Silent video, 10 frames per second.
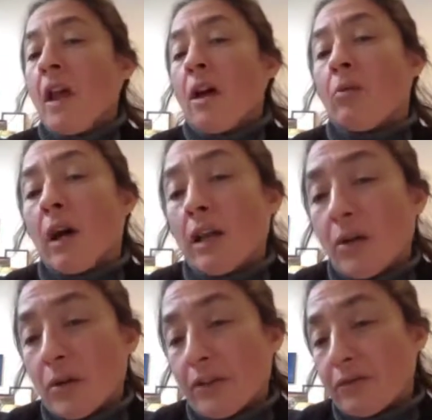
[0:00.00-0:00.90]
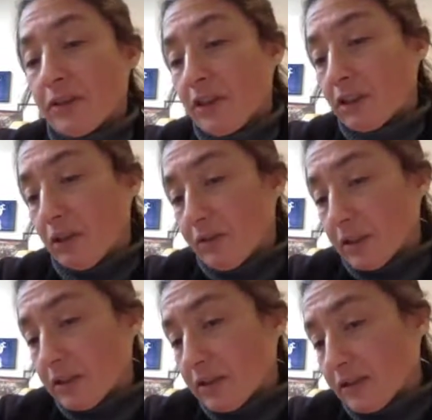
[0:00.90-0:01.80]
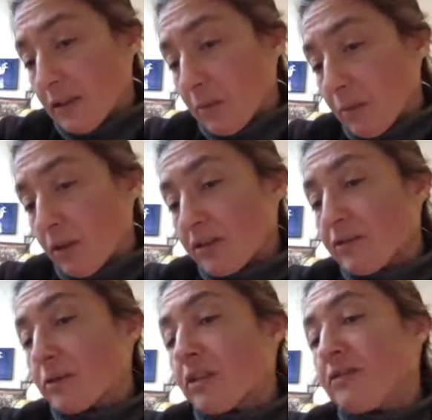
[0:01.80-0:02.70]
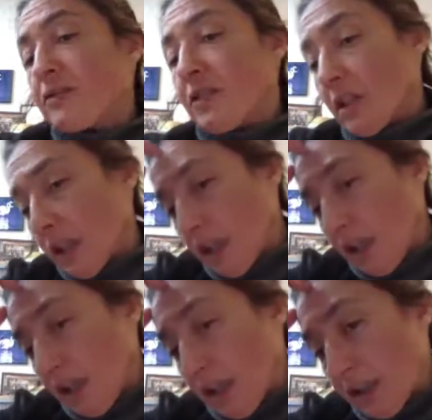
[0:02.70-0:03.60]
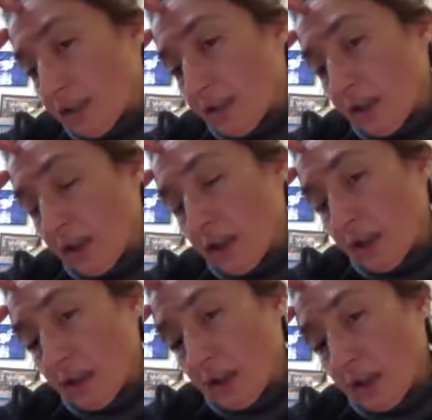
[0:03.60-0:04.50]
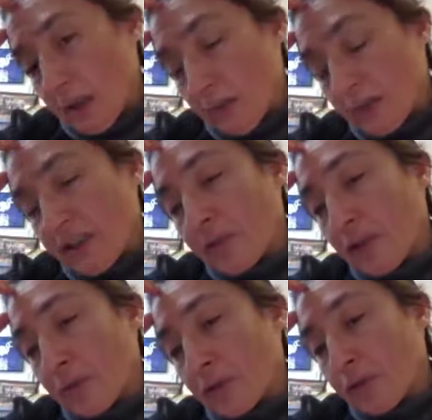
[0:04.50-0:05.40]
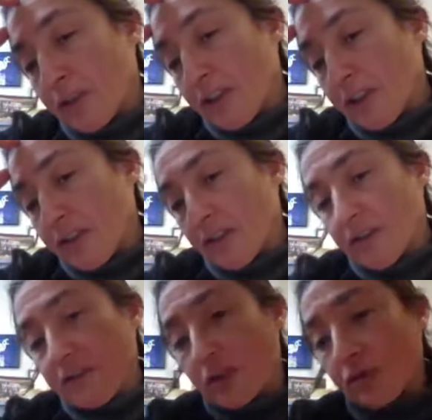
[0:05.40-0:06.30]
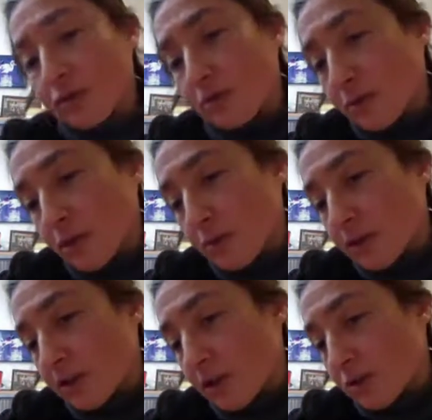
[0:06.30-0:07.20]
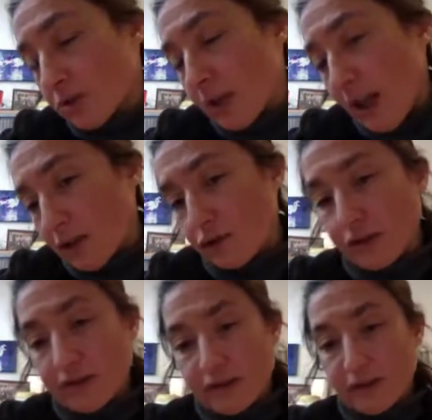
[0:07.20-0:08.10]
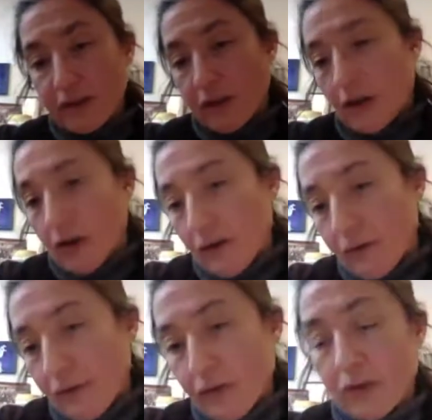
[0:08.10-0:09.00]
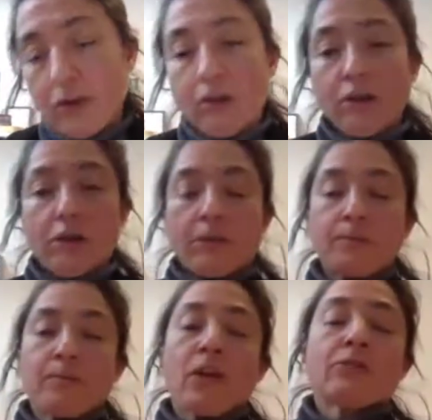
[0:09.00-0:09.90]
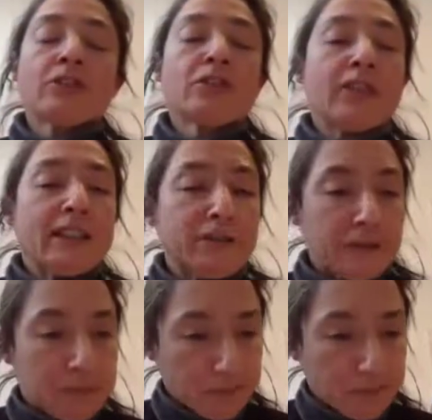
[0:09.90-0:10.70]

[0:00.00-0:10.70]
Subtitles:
while our 3D converted sample, as you can see, it has some inhomogeneities due in particular to the edges of the grains.